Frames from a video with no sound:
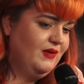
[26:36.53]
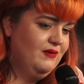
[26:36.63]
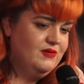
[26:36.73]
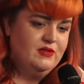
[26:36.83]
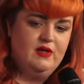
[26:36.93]

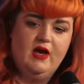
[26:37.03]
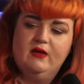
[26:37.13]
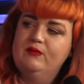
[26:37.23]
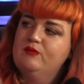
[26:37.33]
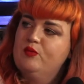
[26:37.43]
to
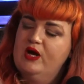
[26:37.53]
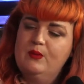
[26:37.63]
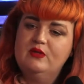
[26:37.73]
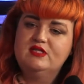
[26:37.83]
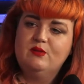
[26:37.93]
get a
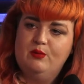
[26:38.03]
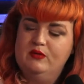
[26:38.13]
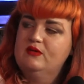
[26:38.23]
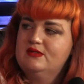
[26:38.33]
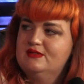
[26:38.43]
permanent spot,
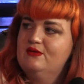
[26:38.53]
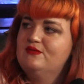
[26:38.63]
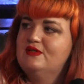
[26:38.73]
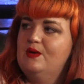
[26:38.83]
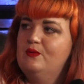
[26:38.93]
because
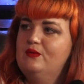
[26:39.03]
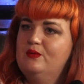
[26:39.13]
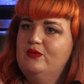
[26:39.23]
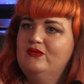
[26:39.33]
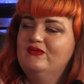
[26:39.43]
obviously I wouldn't
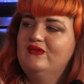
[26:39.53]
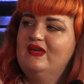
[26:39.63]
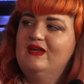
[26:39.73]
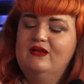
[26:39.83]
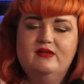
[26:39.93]
have been
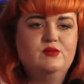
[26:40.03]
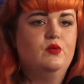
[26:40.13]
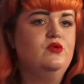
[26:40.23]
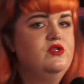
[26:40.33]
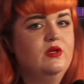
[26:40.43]
gigging as
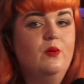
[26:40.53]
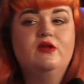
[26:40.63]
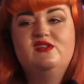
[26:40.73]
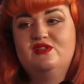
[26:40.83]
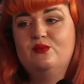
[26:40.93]
much, and I
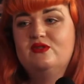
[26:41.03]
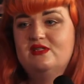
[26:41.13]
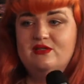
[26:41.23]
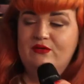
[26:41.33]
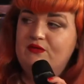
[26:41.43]
wanted something to
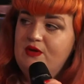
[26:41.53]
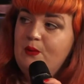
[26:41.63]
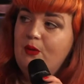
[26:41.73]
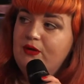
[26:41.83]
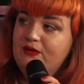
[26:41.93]
still
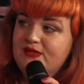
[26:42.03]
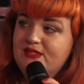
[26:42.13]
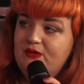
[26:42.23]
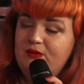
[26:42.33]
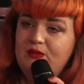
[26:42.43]
fit while I could
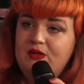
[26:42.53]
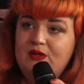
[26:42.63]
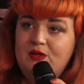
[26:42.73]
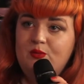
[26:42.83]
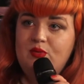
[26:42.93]
still
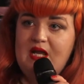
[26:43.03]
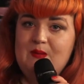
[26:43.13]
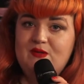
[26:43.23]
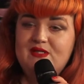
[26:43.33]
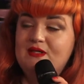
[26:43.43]
play
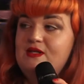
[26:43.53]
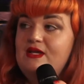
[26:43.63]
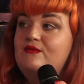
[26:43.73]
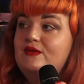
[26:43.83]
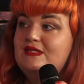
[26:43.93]
music in the
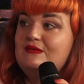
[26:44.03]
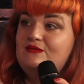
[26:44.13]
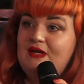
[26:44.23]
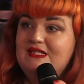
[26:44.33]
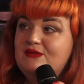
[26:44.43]
evenings and
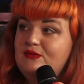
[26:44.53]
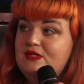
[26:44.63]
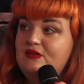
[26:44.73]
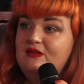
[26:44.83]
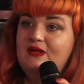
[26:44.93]

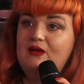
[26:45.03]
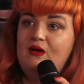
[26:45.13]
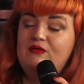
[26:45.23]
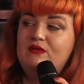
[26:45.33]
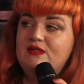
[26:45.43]
festivals and get
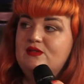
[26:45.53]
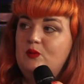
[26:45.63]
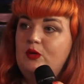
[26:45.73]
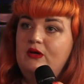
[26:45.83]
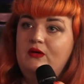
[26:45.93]
off in the summer.